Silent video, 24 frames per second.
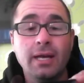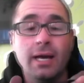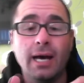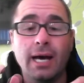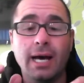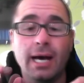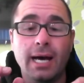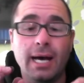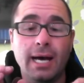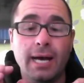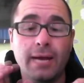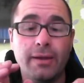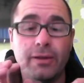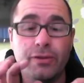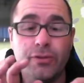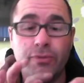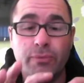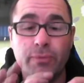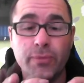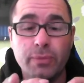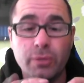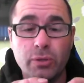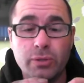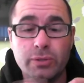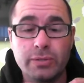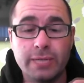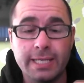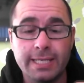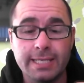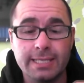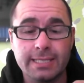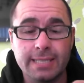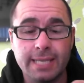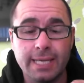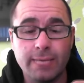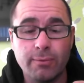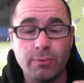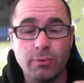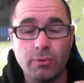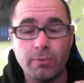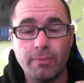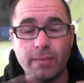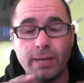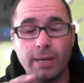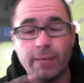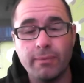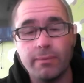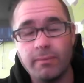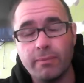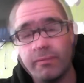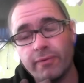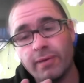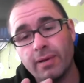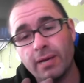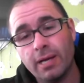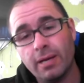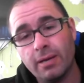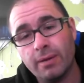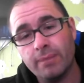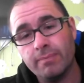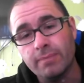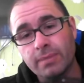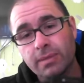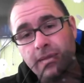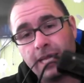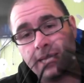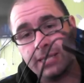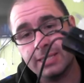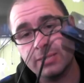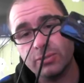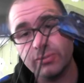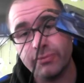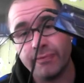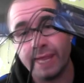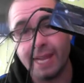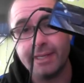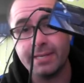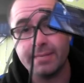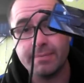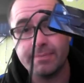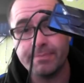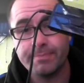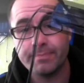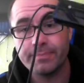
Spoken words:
If you mute it, it will light up red.